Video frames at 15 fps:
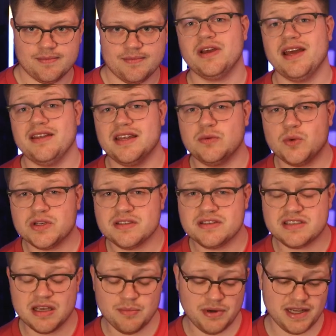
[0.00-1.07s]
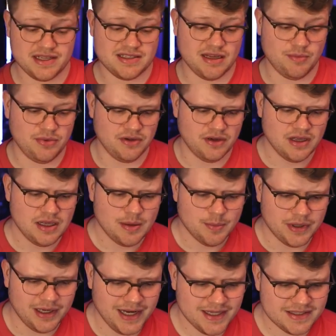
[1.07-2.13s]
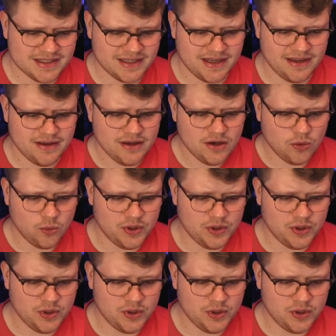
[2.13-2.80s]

Okay, that was a simple example, but let's say